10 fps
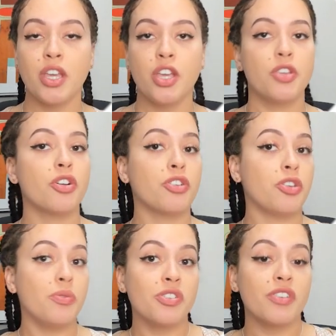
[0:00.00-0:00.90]
your
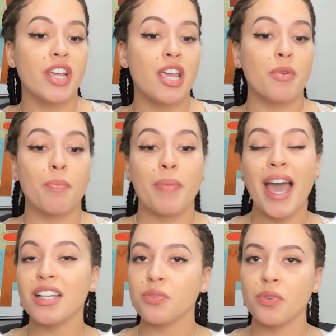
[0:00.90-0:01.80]
username or
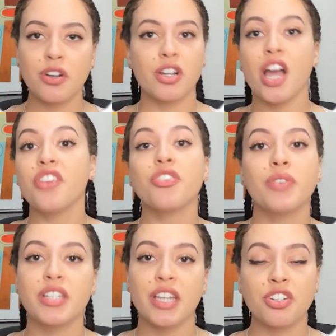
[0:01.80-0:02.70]
password or other
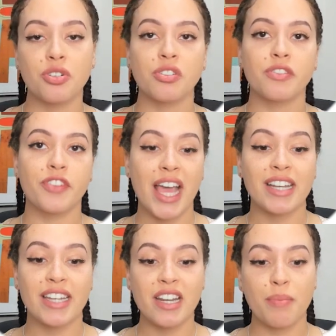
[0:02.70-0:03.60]
credentials for that
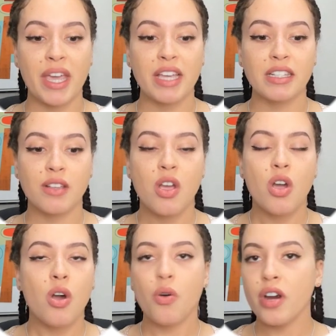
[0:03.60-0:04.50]
database,
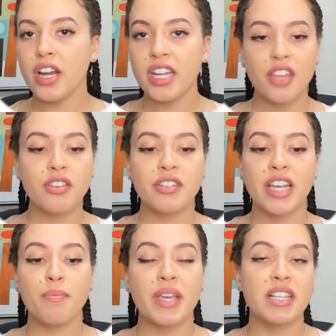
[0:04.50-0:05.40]
or any other
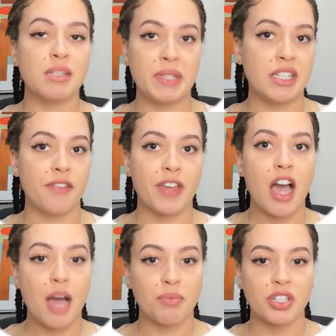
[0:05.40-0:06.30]
database-specific
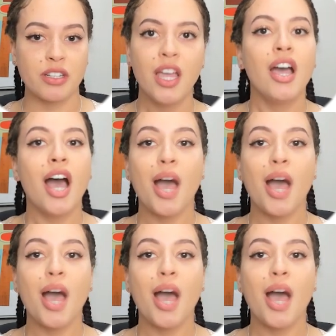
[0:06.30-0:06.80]
options.